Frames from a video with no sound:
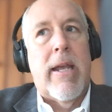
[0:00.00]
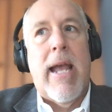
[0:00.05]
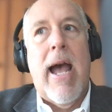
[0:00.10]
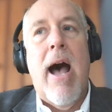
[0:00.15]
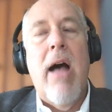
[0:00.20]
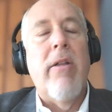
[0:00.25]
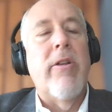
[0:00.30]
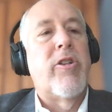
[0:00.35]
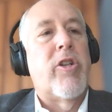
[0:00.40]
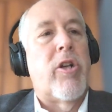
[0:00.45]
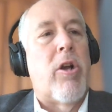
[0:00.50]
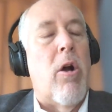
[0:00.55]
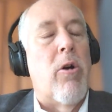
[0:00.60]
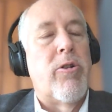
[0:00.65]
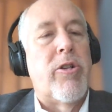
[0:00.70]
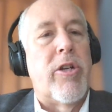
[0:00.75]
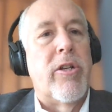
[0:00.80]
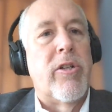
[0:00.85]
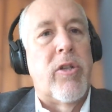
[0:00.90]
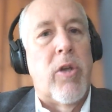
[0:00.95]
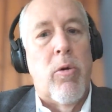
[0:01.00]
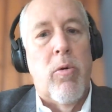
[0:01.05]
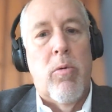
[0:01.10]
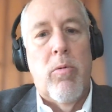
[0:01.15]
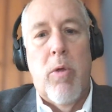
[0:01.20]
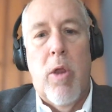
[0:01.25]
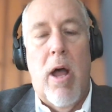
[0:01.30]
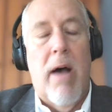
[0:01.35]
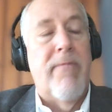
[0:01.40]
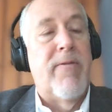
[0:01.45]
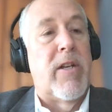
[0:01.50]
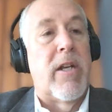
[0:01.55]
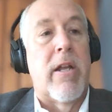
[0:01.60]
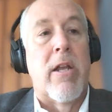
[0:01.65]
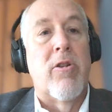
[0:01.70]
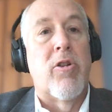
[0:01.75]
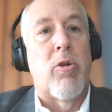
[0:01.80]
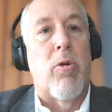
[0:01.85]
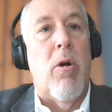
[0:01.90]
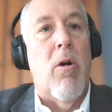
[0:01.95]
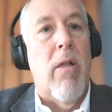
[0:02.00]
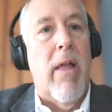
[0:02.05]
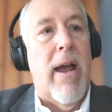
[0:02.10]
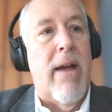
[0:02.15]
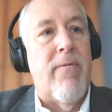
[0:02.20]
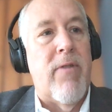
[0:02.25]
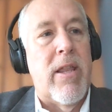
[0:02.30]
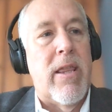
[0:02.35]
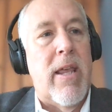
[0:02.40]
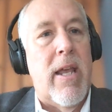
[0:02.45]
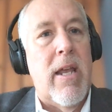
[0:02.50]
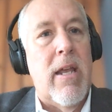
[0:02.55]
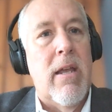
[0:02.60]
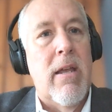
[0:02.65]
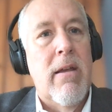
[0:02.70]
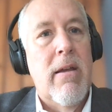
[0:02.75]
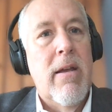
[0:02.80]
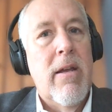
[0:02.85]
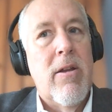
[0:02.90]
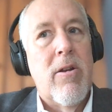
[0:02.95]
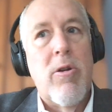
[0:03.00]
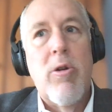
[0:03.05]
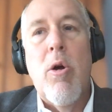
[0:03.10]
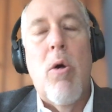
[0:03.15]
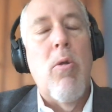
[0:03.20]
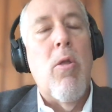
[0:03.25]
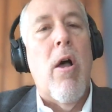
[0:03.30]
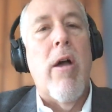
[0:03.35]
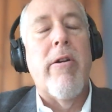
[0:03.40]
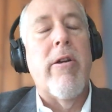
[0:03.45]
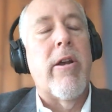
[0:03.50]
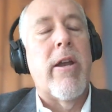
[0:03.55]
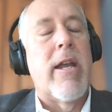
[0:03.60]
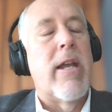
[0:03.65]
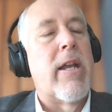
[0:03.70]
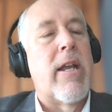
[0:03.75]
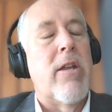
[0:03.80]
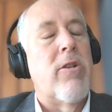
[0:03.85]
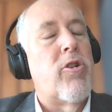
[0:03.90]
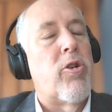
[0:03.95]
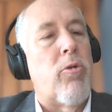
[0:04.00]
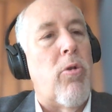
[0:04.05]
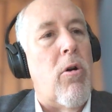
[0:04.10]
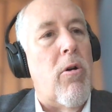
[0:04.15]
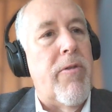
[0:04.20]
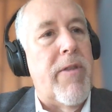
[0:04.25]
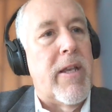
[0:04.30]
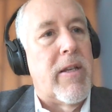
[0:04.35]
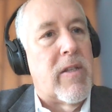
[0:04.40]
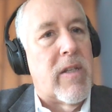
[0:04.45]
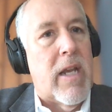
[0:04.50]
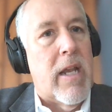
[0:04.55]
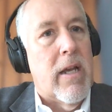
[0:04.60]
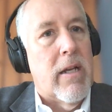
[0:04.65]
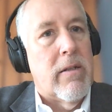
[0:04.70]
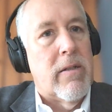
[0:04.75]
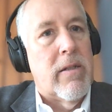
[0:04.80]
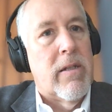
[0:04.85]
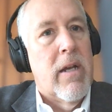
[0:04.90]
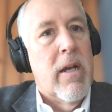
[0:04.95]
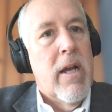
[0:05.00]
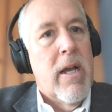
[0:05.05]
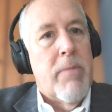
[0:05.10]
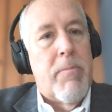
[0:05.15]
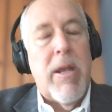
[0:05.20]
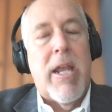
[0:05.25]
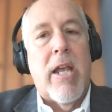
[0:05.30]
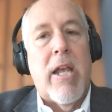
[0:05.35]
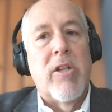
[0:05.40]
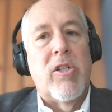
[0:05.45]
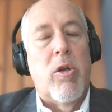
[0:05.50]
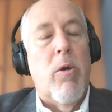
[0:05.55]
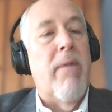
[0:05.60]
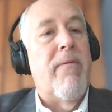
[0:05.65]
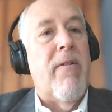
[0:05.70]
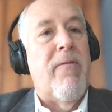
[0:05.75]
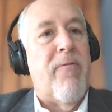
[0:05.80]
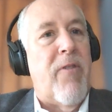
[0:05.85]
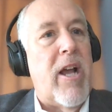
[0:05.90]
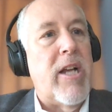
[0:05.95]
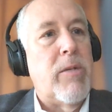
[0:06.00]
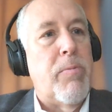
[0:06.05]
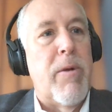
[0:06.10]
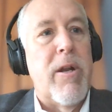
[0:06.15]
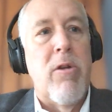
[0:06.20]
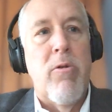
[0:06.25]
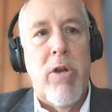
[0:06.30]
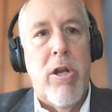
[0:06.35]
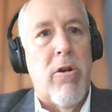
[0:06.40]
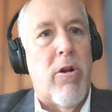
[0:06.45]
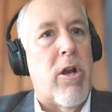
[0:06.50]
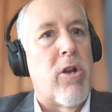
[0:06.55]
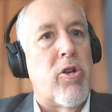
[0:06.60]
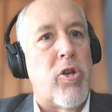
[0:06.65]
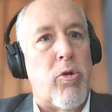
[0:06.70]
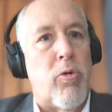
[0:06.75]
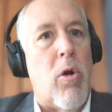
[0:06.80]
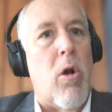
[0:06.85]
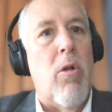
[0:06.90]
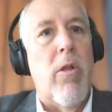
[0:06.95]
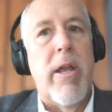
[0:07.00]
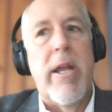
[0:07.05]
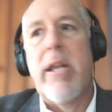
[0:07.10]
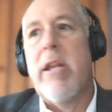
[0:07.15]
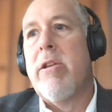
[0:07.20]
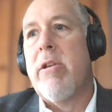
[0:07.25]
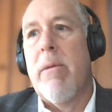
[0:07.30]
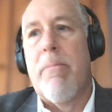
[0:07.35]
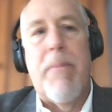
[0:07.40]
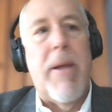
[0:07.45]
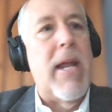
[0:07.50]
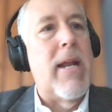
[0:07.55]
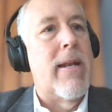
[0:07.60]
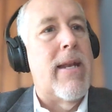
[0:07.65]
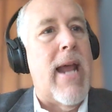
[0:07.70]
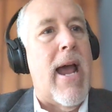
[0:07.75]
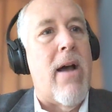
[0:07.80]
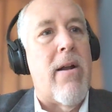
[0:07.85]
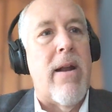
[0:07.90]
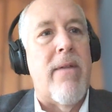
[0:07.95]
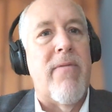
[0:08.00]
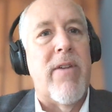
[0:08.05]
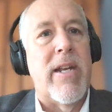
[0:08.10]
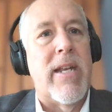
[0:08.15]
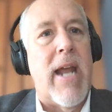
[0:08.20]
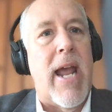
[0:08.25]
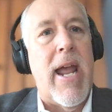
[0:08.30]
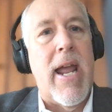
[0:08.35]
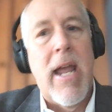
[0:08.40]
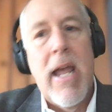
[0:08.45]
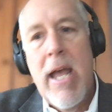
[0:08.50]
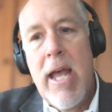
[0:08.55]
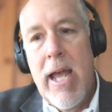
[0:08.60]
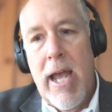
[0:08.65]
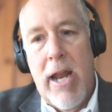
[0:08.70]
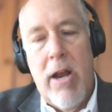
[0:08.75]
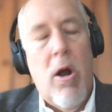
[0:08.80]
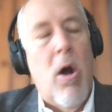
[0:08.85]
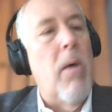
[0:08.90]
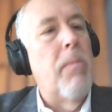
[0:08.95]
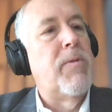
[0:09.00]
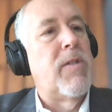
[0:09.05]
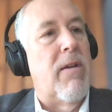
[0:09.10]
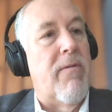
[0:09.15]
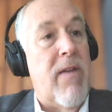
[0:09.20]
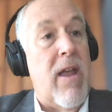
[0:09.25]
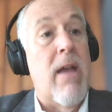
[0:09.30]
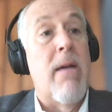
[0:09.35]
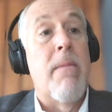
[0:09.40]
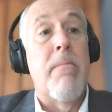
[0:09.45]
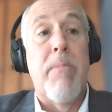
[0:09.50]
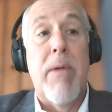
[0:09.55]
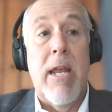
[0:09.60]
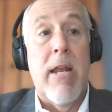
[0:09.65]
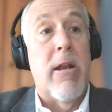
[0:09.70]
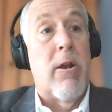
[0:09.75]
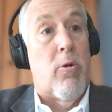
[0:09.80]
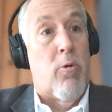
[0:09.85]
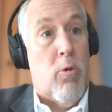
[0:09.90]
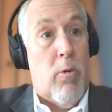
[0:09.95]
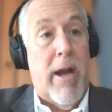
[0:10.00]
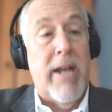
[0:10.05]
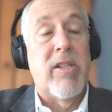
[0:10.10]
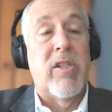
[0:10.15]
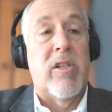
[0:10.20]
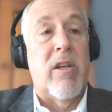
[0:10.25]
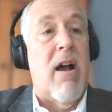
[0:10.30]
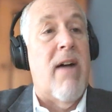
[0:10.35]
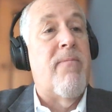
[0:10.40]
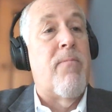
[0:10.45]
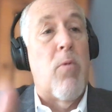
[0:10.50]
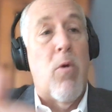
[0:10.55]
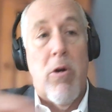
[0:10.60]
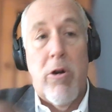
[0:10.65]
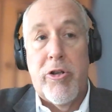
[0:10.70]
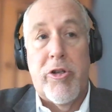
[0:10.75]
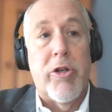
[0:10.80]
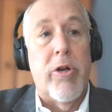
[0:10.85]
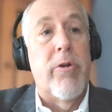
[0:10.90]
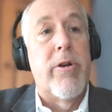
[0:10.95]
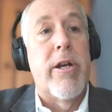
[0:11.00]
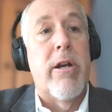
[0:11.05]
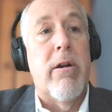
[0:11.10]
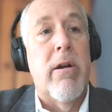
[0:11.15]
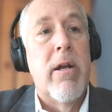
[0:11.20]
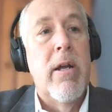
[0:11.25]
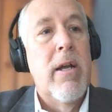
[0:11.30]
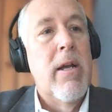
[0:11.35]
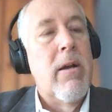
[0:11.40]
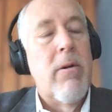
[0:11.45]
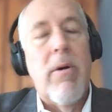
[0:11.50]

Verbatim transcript: College coaches who love to control everything no longer can control these kids because you have a freshman who you're controlling and you're beating down every day in hopes of him being a great sophomore or junior.